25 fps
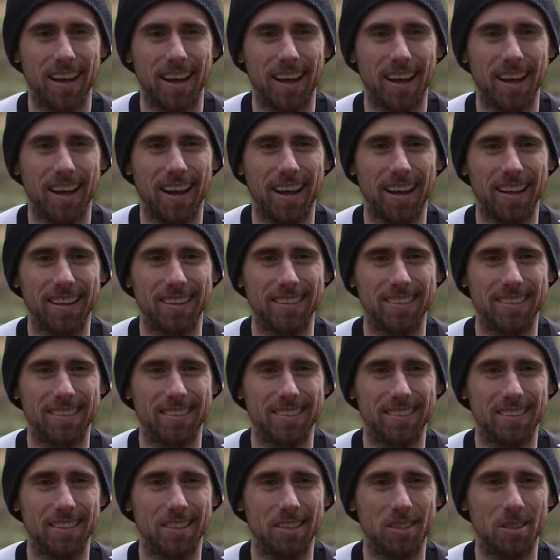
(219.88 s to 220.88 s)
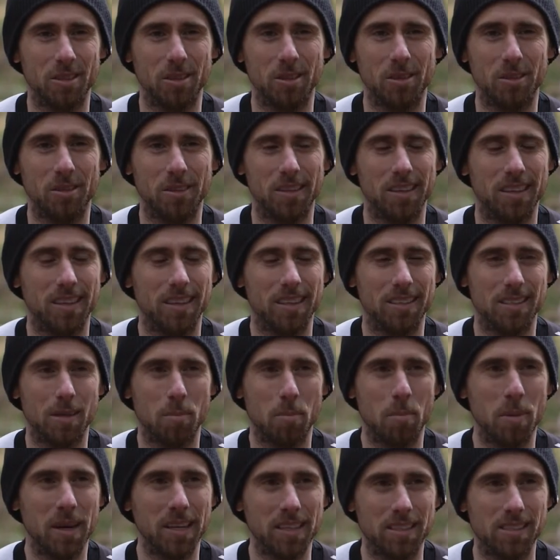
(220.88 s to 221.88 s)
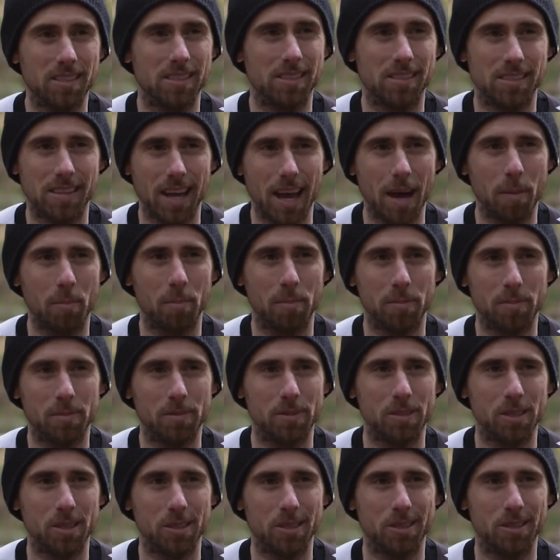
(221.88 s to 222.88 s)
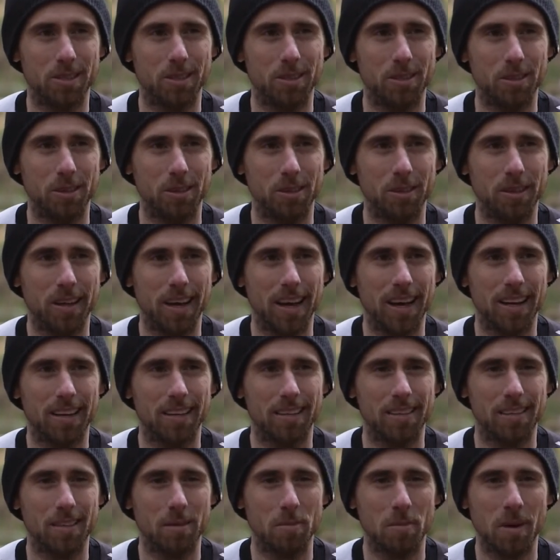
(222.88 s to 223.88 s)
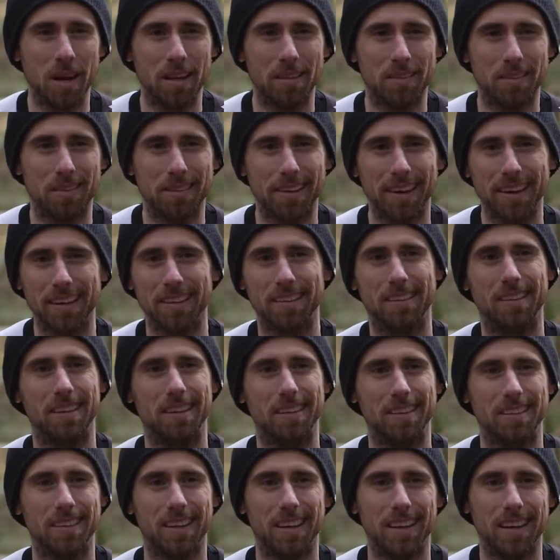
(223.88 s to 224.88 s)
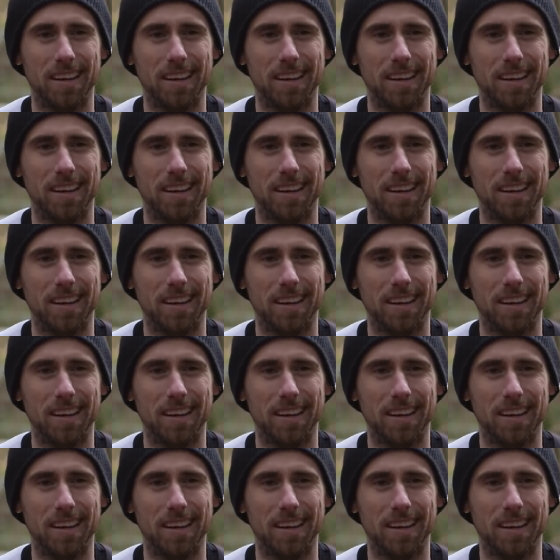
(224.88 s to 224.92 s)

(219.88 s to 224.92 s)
and you know, it's a big step just to do that, and you might think that